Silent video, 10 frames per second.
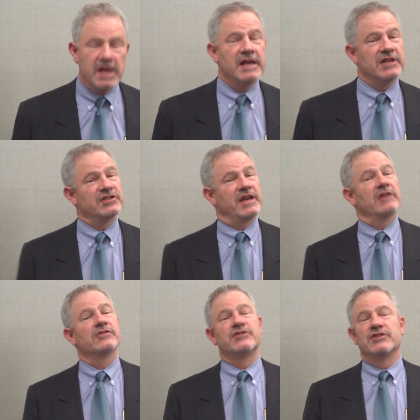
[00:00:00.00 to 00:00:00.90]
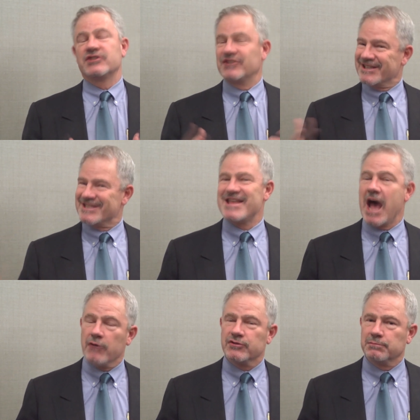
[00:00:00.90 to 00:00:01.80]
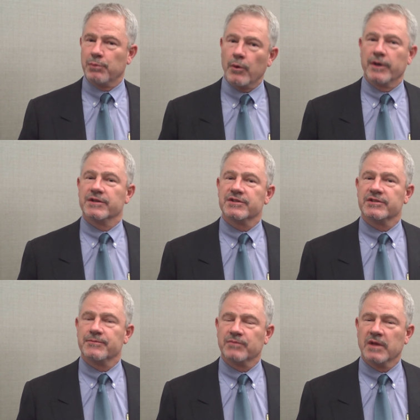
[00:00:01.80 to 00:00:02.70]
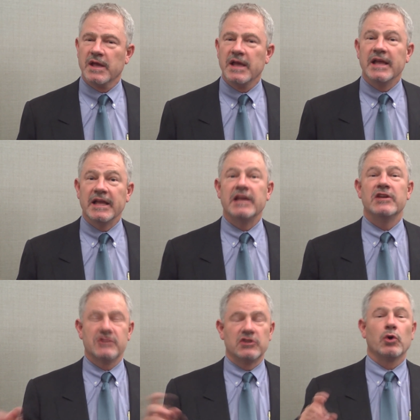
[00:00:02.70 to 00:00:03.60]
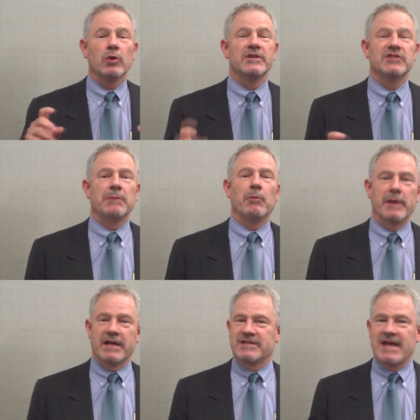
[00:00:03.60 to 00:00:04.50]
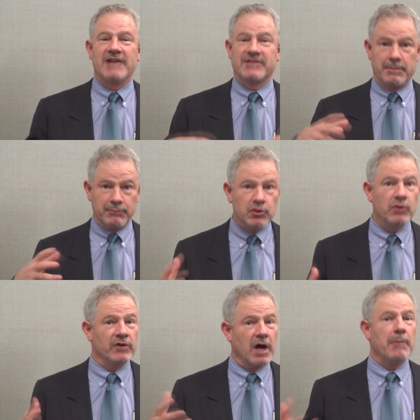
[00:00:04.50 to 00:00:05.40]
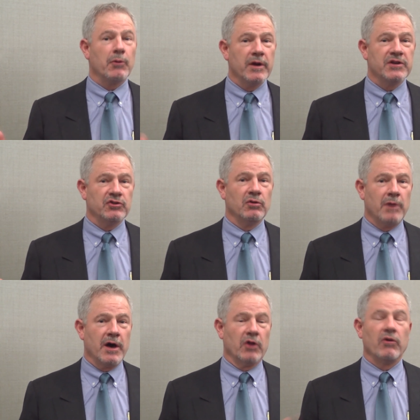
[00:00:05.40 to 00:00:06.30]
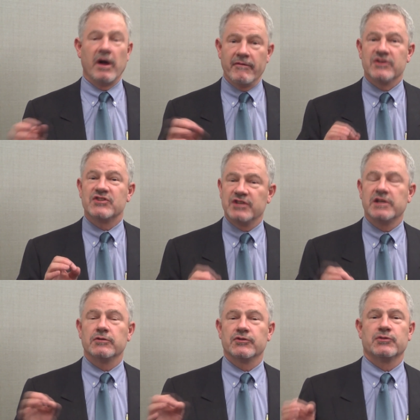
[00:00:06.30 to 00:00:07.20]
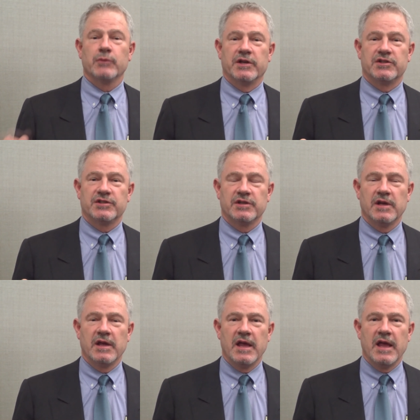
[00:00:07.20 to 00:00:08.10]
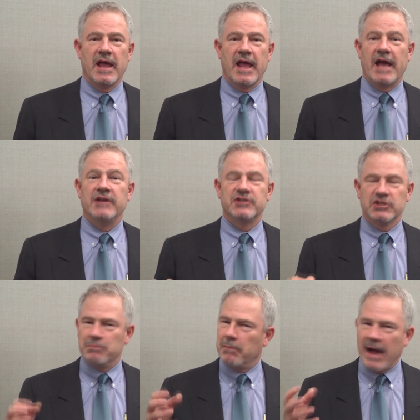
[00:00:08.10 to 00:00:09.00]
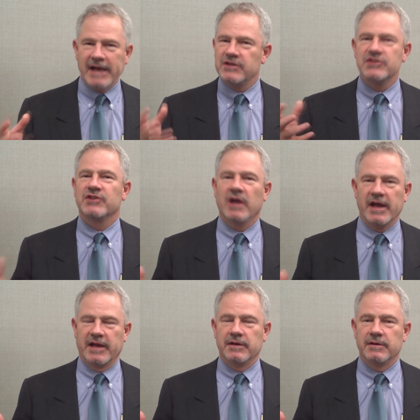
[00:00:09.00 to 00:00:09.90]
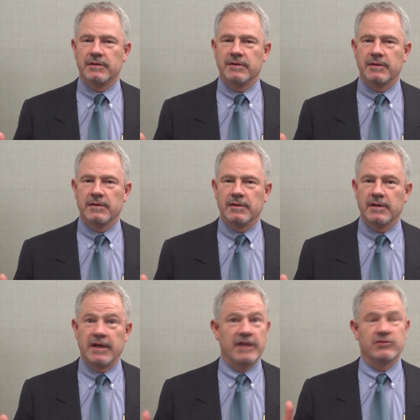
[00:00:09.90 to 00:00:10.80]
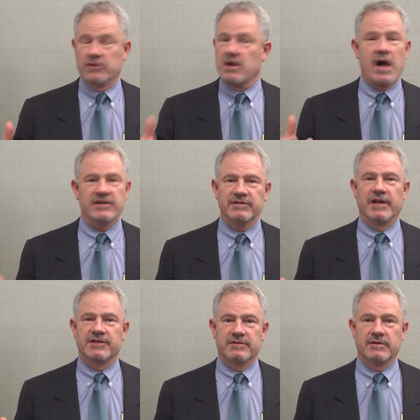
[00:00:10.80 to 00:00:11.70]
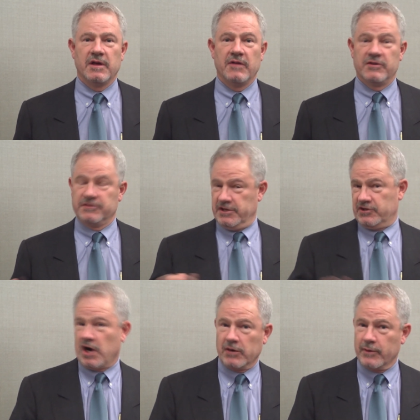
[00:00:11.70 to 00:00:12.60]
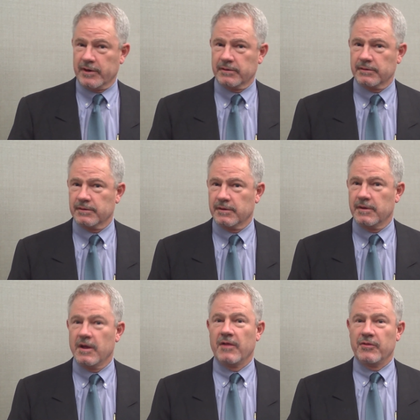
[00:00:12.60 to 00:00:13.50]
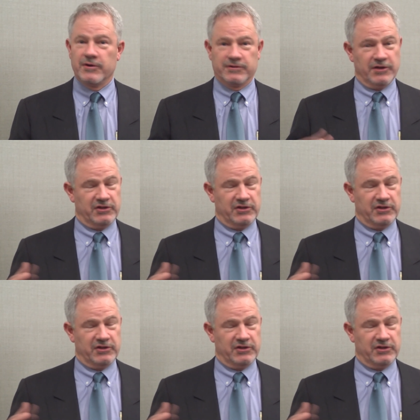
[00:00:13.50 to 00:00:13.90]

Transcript: It scales to 6,000 ports. It is enormously simple because it has a proven operational model of the single switch. And just by design, it's going to cost less. There's less hardware, there's less